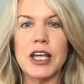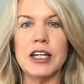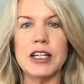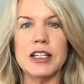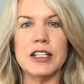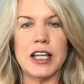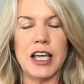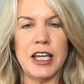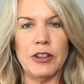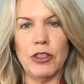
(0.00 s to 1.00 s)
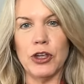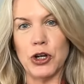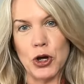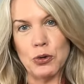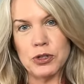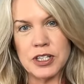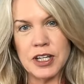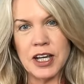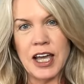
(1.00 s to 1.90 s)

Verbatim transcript: It is in the notes